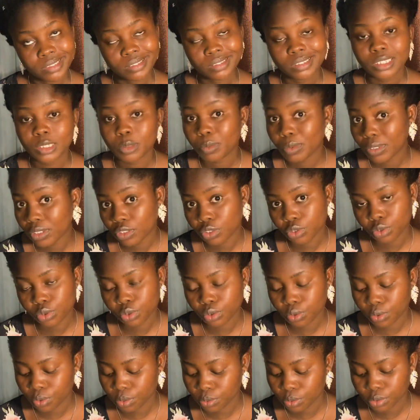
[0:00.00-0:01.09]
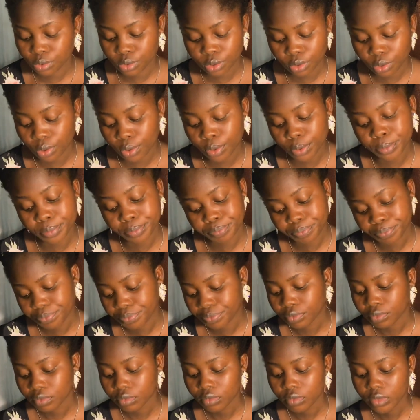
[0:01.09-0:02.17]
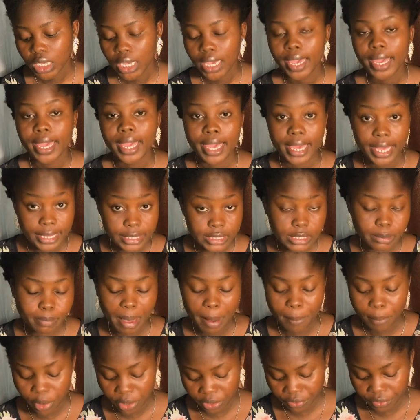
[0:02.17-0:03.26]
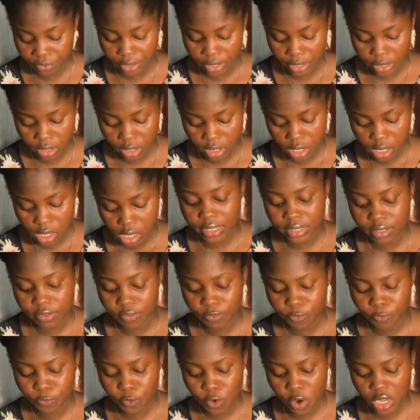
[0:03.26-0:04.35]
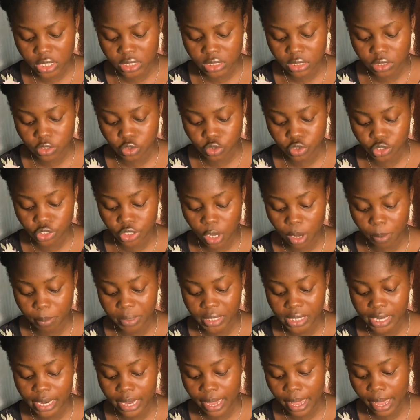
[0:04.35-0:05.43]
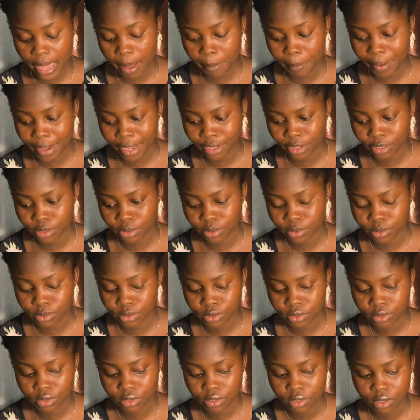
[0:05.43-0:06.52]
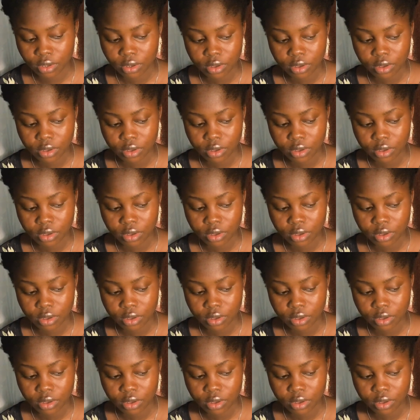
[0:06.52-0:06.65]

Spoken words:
he's busy in school, so it's my boyfriend. It's the first social media app I used.